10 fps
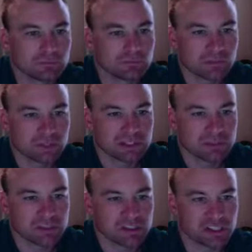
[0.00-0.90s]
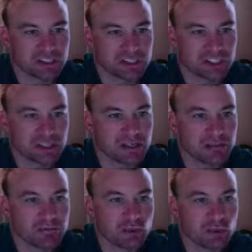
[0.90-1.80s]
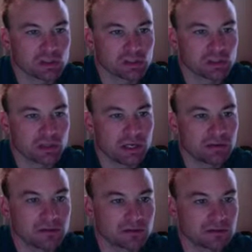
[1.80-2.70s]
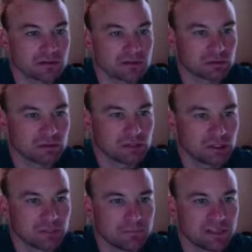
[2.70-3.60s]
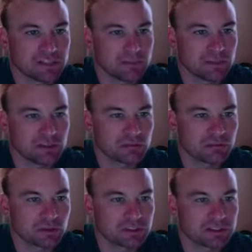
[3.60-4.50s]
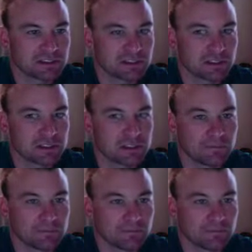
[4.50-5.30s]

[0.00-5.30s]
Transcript: Looks like Brazilian cherry floors throughout. Master bedroom, vaulted ceiling.